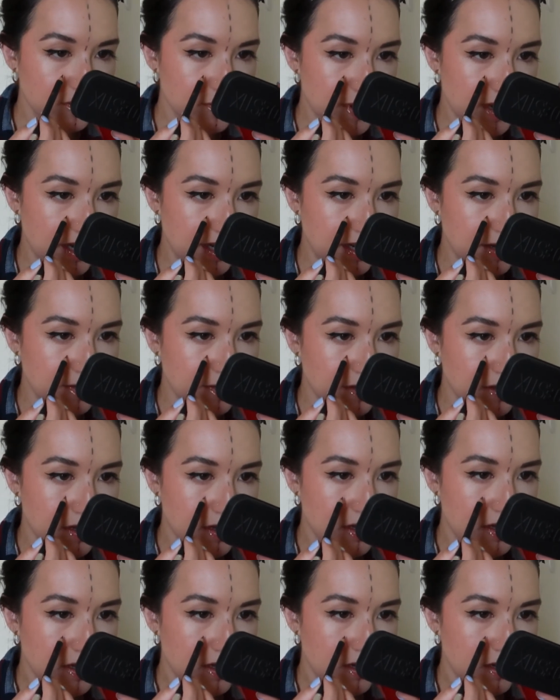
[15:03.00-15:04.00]
of mine and
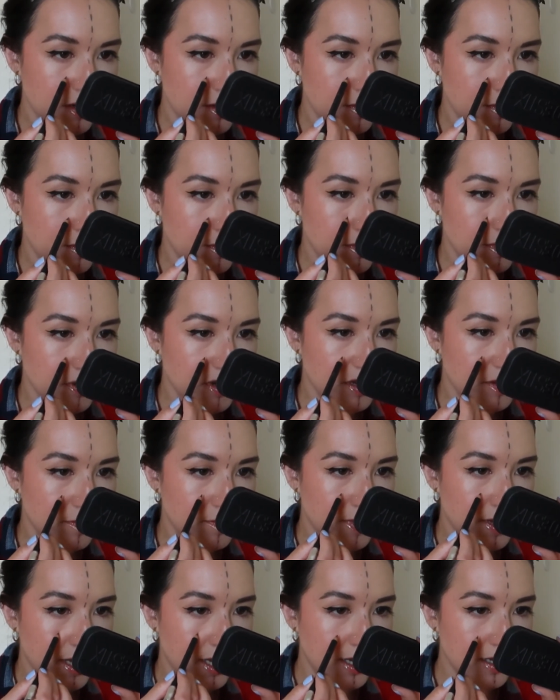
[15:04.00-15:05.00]
bring
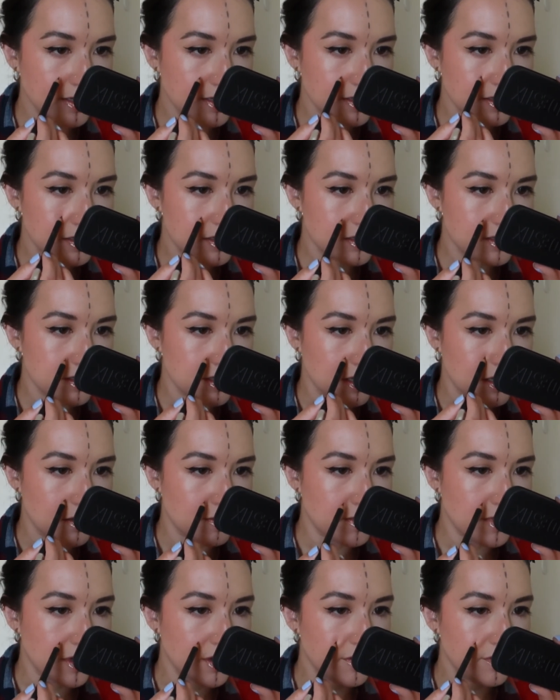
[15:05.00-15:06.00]
back
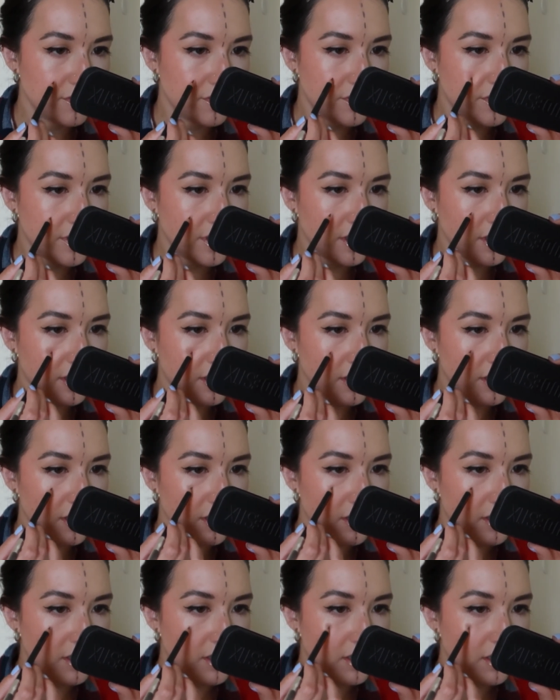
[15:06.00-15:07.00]
some of the
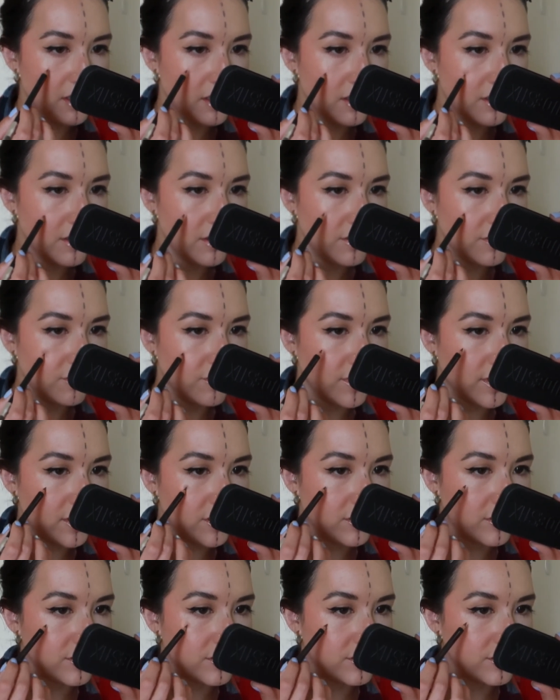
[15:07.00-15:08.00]

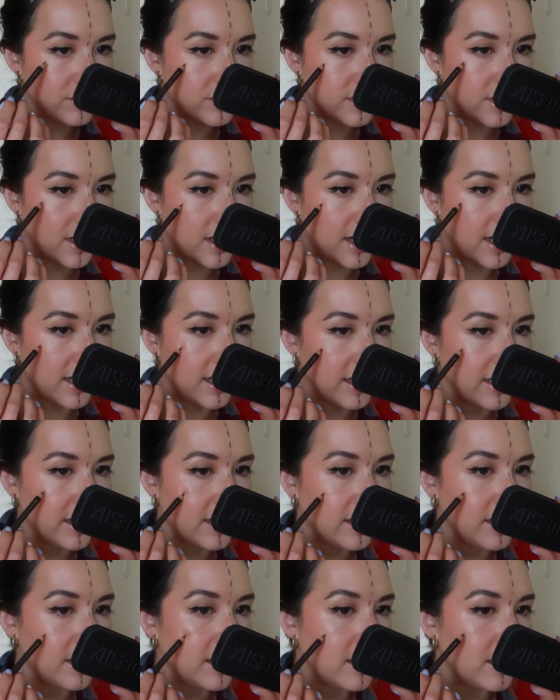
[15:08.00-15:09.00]
freckles
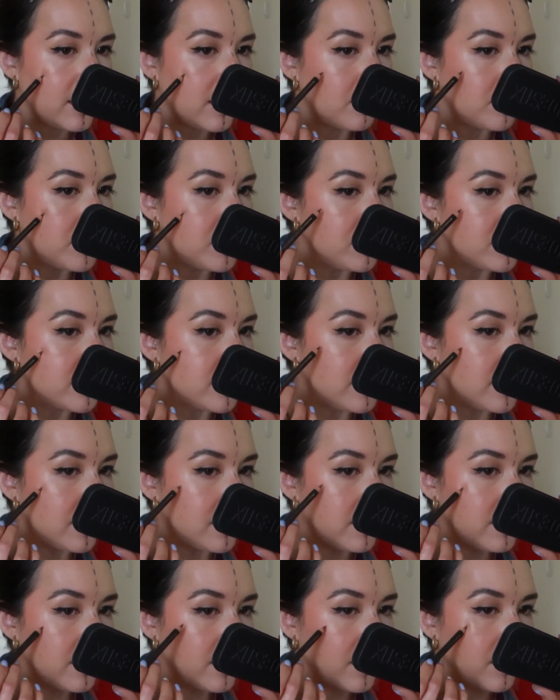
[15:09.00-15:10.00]
I am
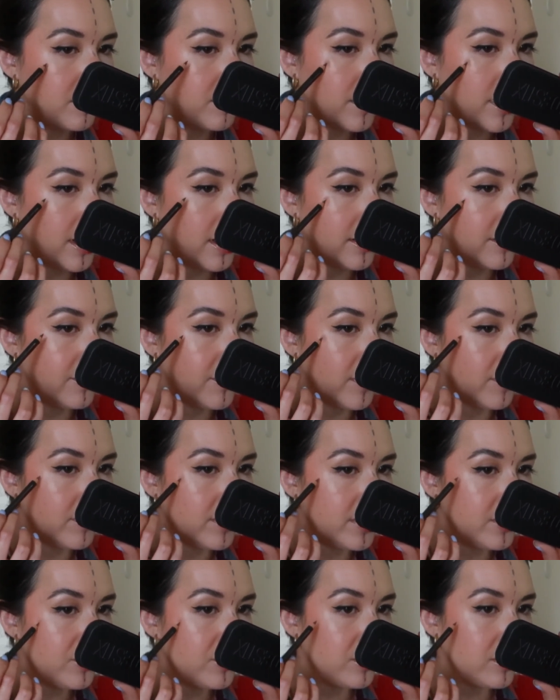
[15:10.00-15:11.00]
losing in my
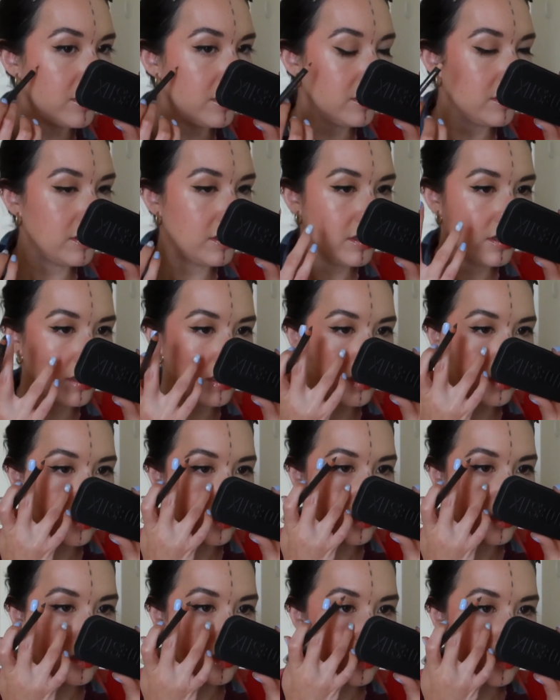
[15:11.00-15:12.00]
foundation.
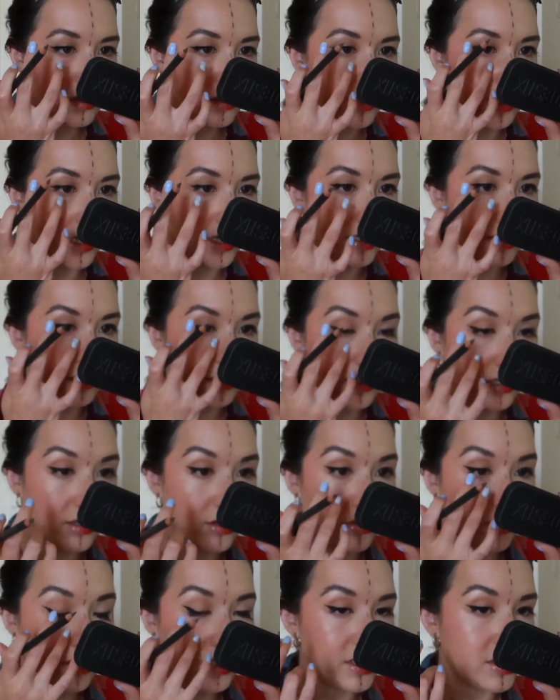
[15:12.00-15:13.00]
Like
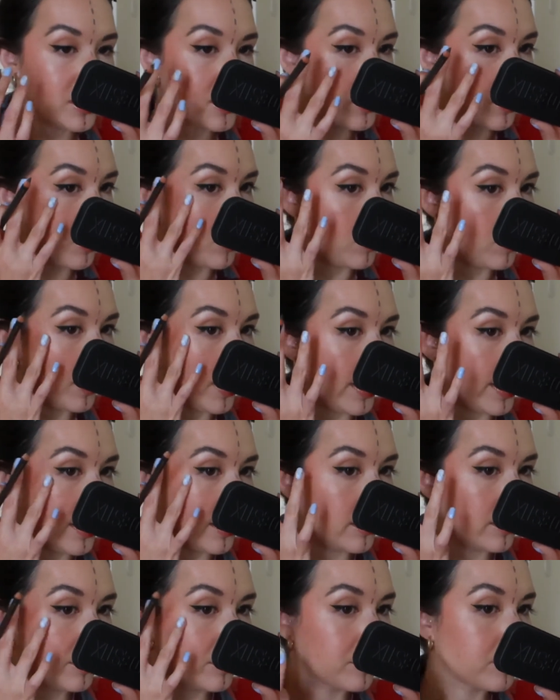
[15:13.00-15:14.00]
literally so
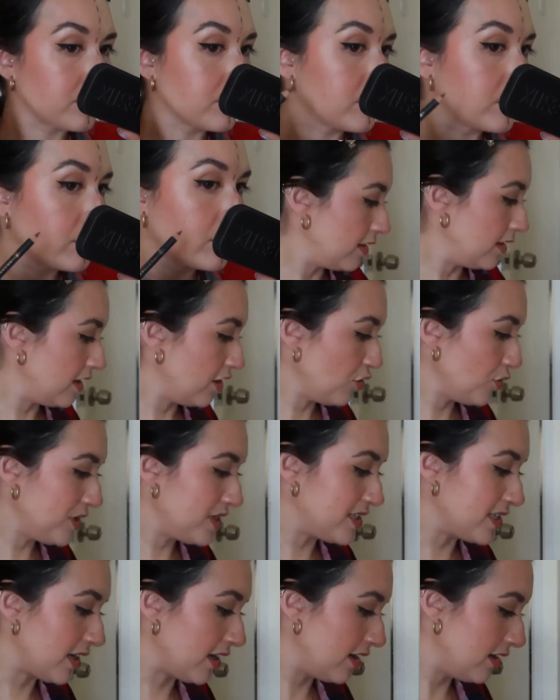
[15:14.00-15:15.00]
light. And then are we
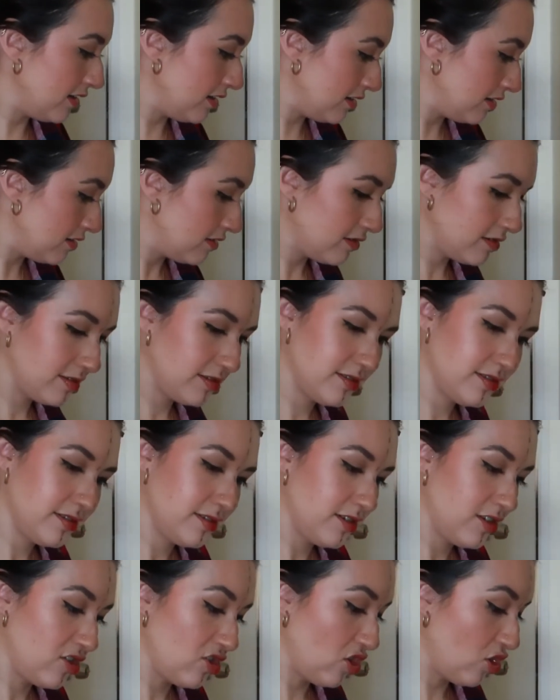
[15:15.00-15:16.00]
done?
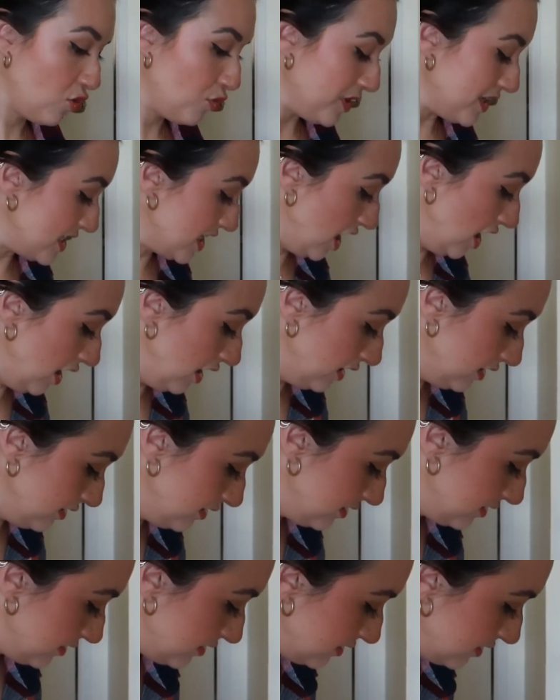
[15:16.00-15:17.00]
Are we done?